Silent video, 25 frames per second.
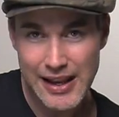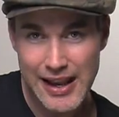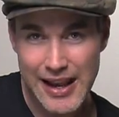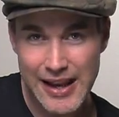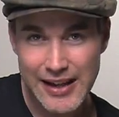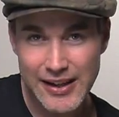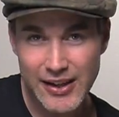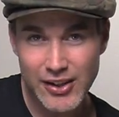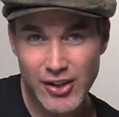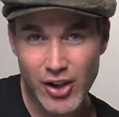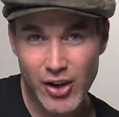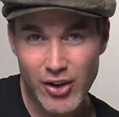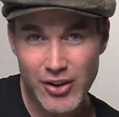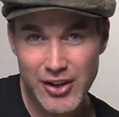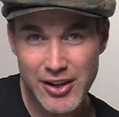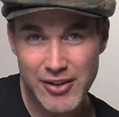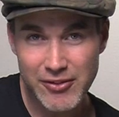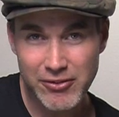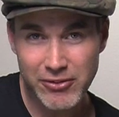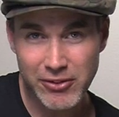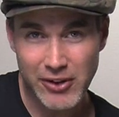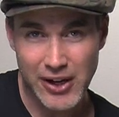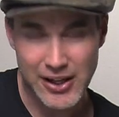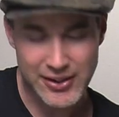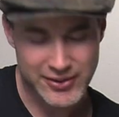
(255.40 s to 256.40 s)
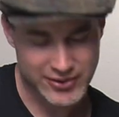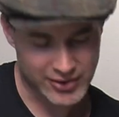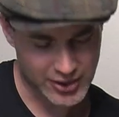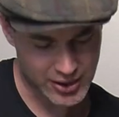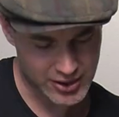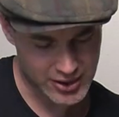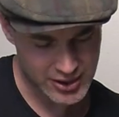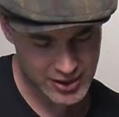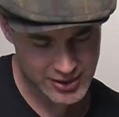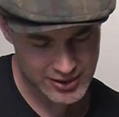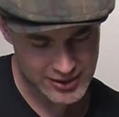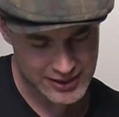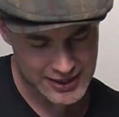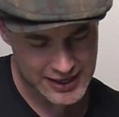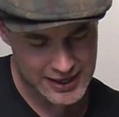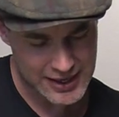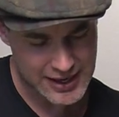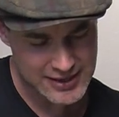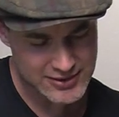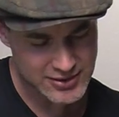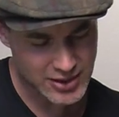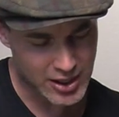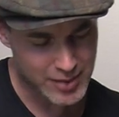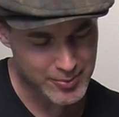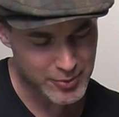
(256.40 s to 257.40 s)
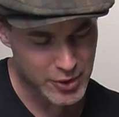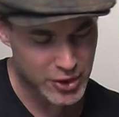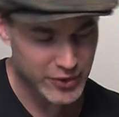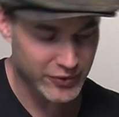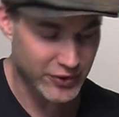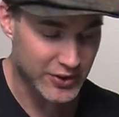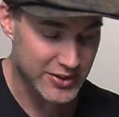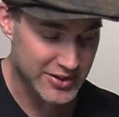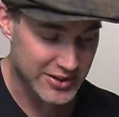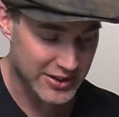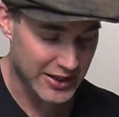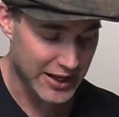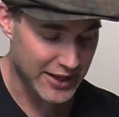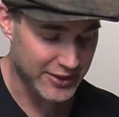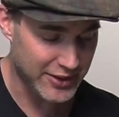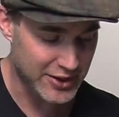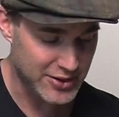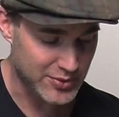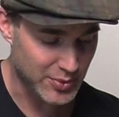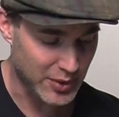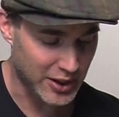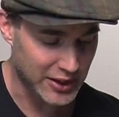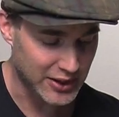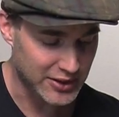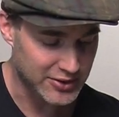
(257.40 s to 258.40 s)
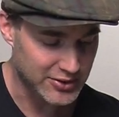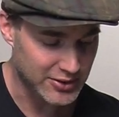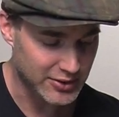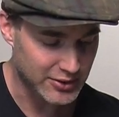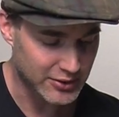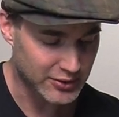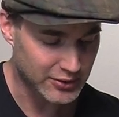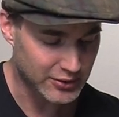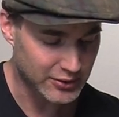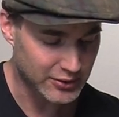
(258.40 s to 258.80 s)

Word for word: and a note in front. So it, as I move the slide this way, listen,